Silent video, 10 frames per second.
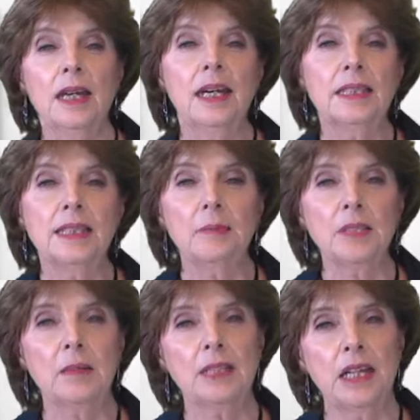It's
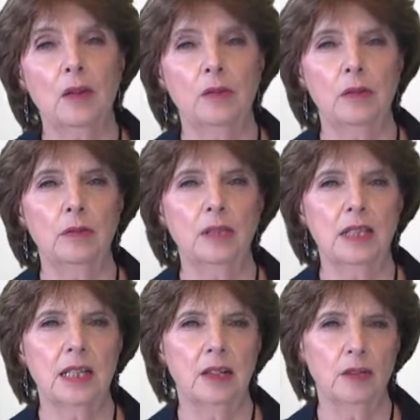sometimes helpful to
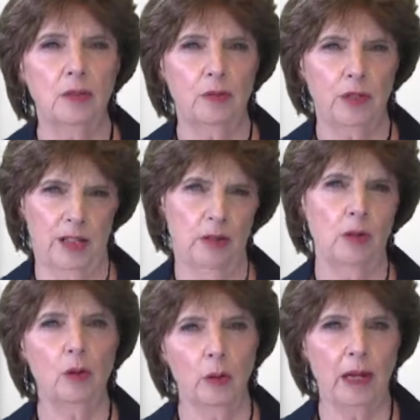tell a good friend
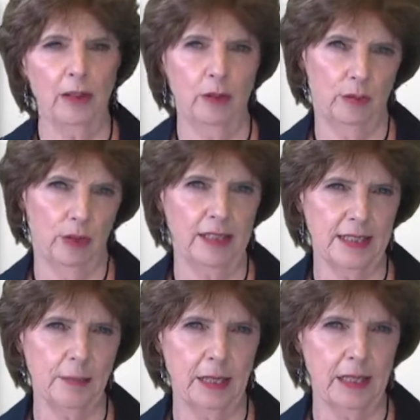all about your
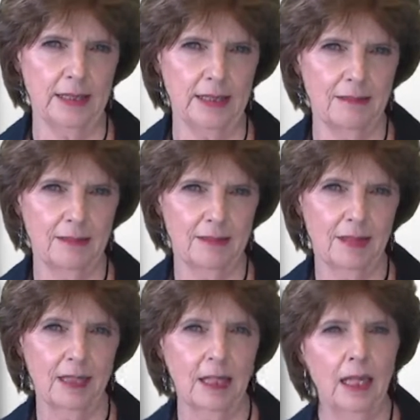friends the pigs.
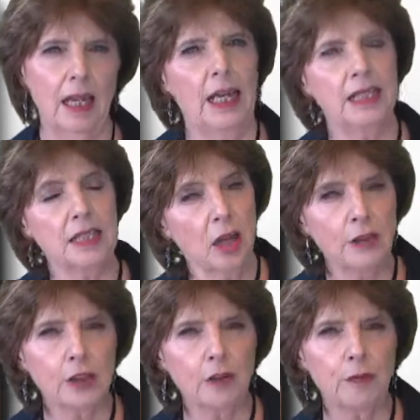It's
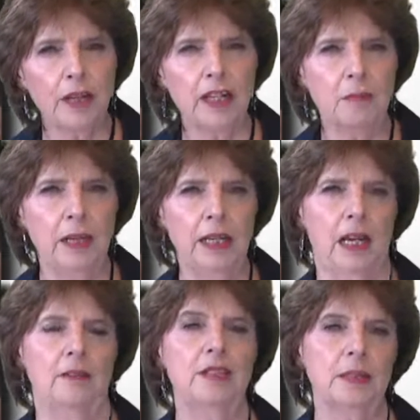not that the friend may
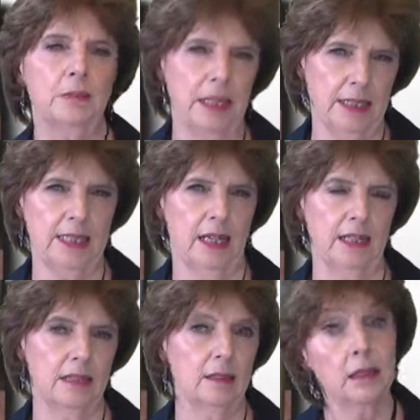have some
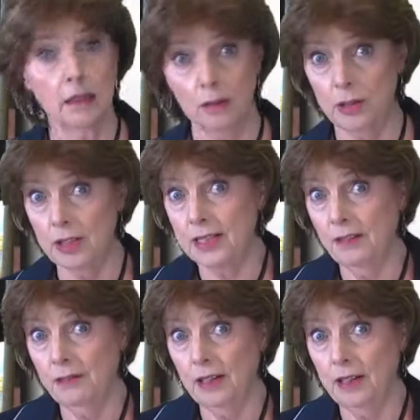insight, which is
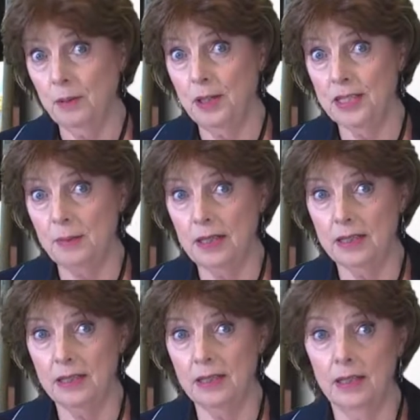definitely a
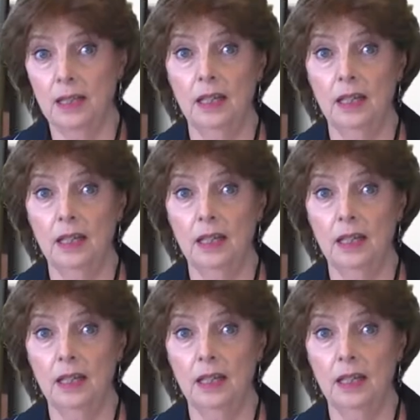possibility.